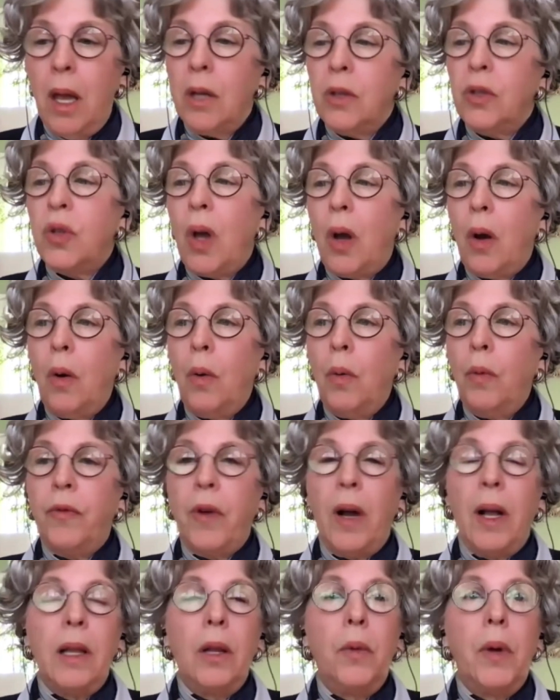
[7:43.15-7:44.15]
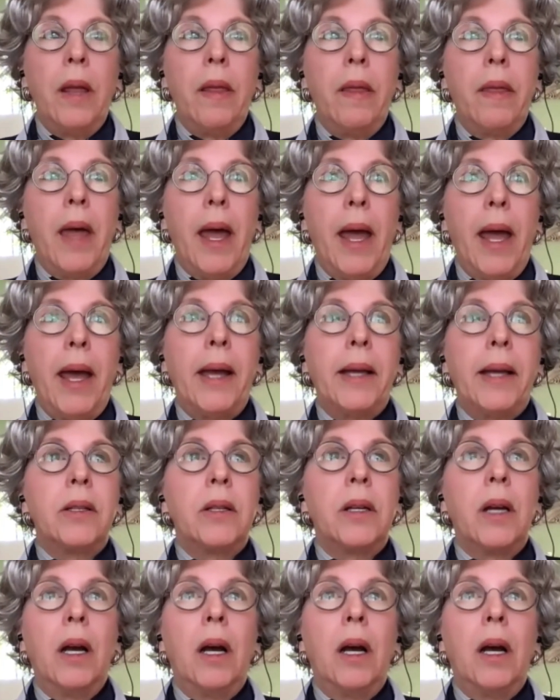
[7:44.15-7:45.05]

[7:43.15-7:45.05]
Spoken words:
So following that,